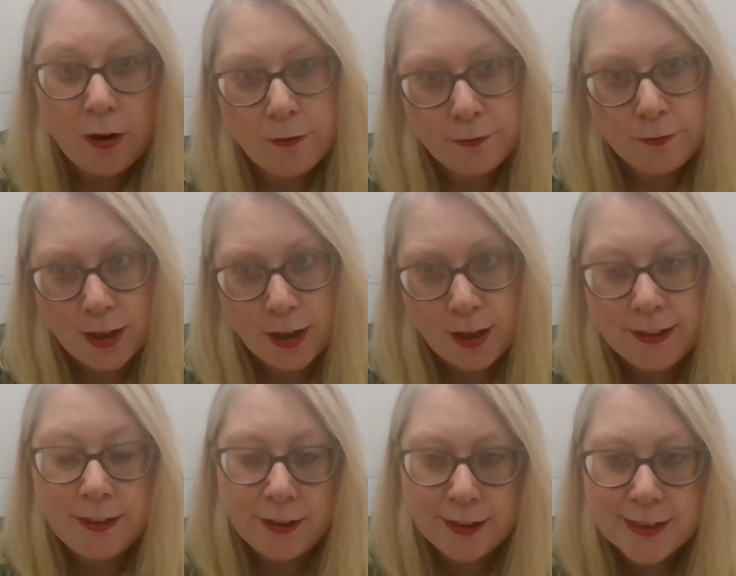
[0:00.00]

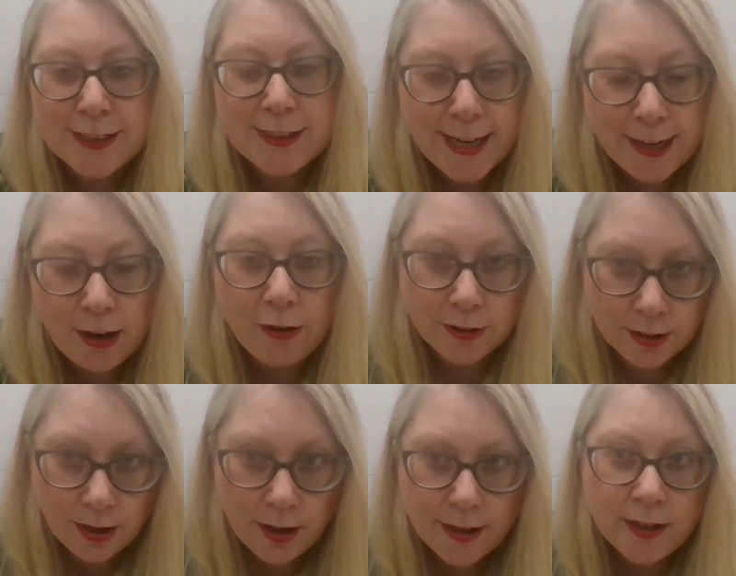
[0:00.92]
offline and you can stay
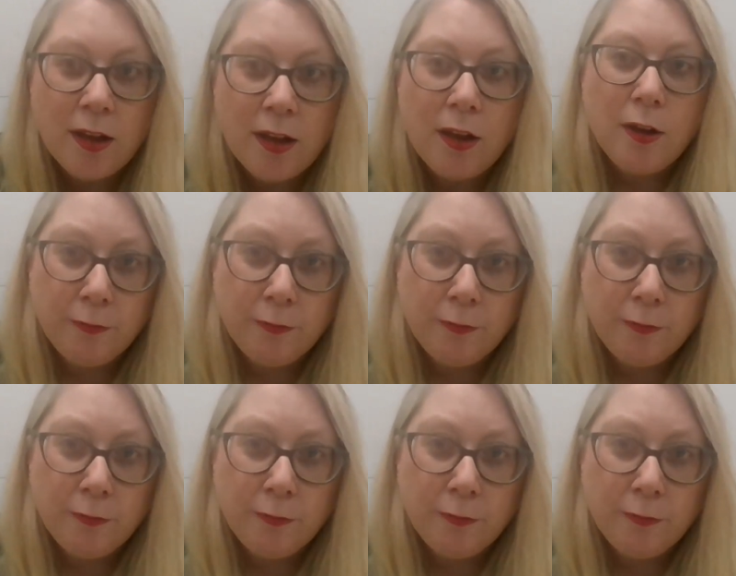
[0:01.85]
online,